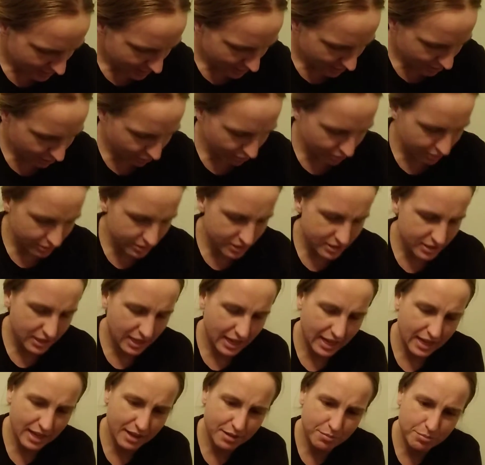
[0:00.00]
girls'
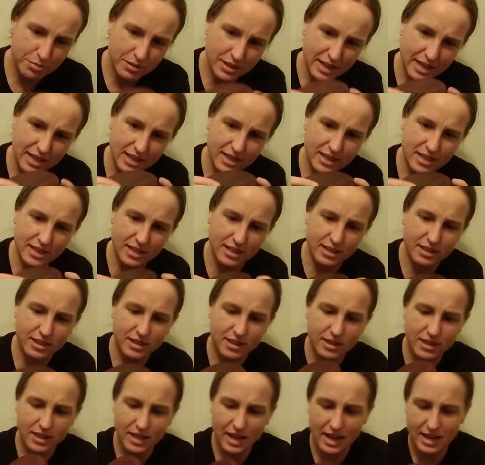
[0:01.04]
camp,
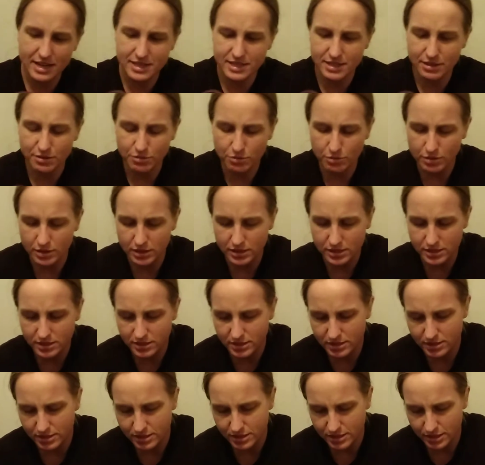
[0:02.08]
as it
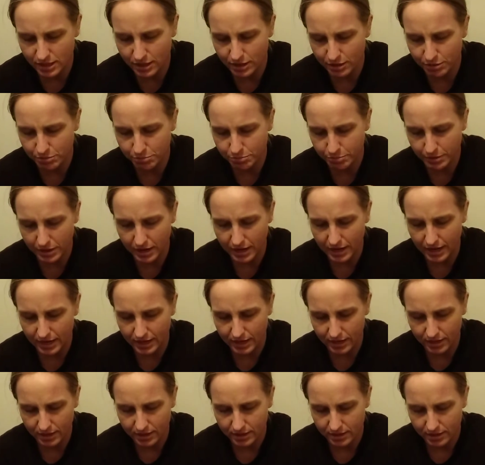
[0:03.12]
was done
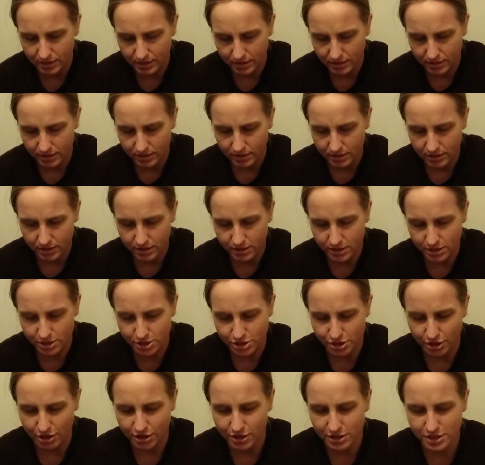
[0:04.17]
by the
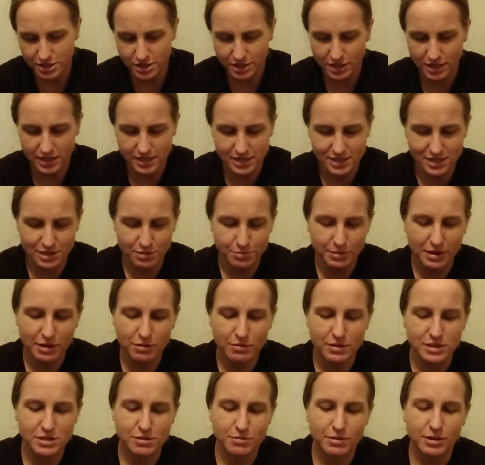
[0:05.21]
church, because to me it
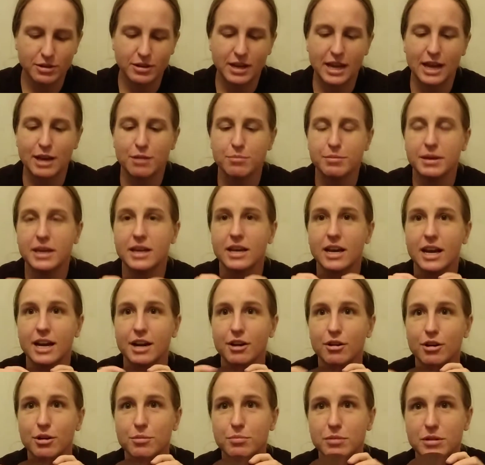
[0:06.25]
wasn't real camping. I
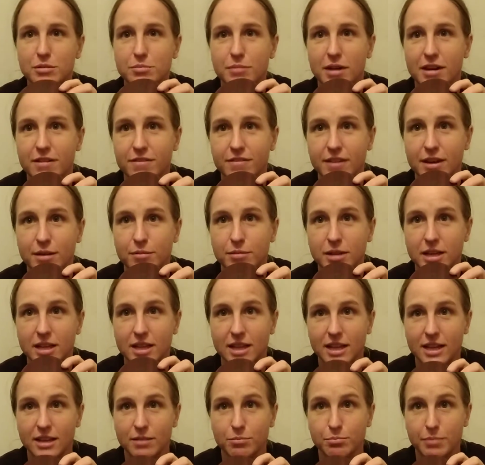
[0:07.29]
grew up with my family
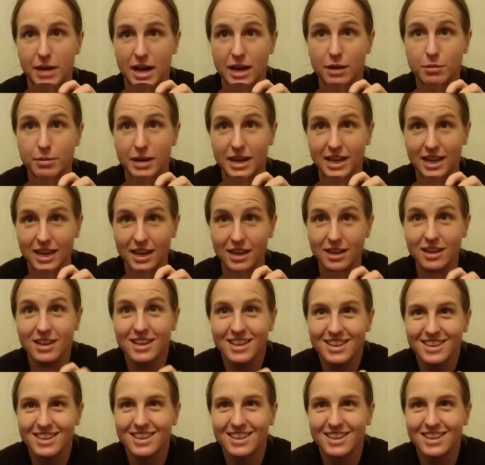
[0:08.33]
like backpacking,